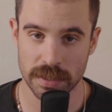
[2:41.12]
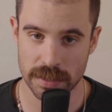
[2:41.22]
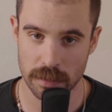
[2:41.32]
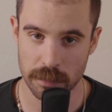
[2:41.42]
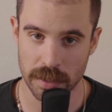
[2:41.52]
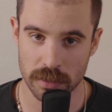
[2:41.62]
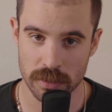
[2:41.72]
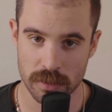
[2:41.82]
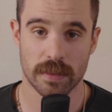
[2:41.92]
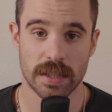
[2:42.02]

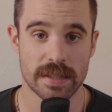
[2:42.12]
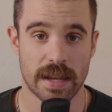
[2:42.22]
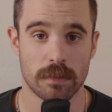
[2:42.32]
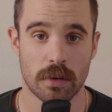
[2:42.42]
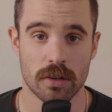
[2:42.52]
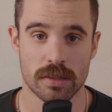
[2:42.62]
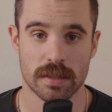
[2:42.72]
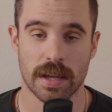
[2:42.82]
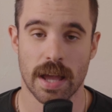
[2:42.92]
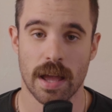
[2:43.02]
centimeters. These handlebars
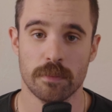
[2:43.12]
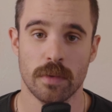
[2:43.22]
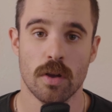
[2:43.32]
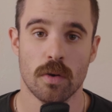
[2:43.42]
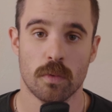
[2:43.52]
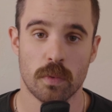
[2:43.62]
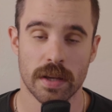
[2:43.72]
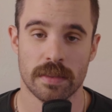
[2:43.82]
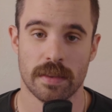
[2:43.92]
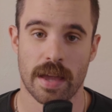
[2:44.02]
come
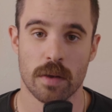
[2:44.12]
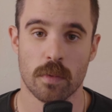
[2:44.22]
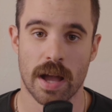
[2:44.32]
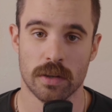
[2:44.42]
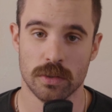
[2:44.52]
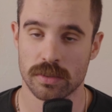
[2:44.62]
with a Wahoo /